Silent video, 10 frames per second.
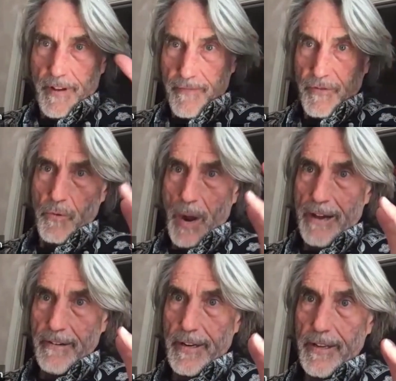of
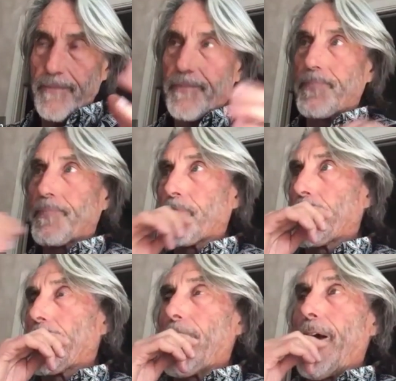duality,
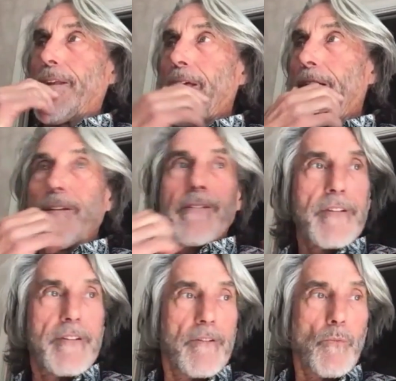and then
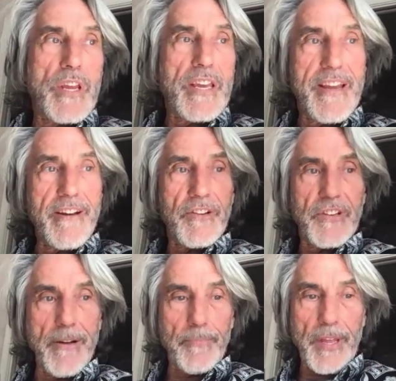we hear
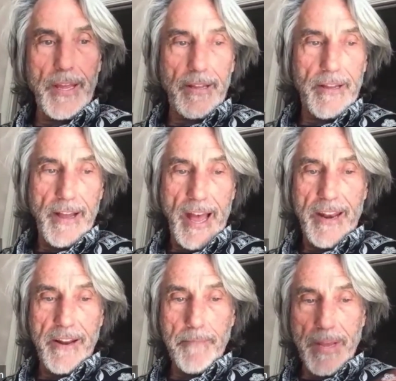something
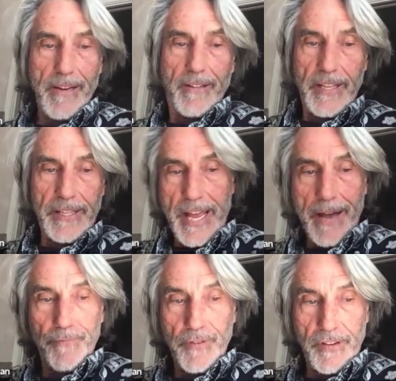and immediately the
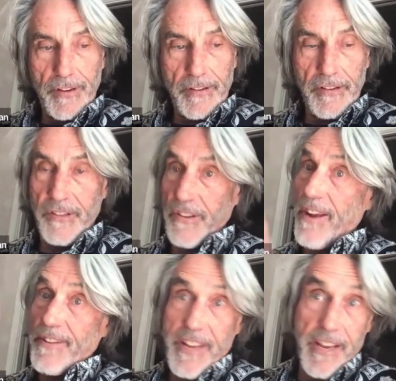emphasis is
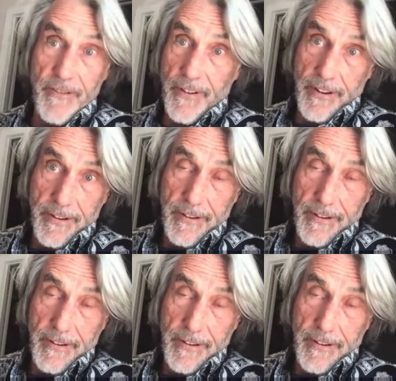on the hearer.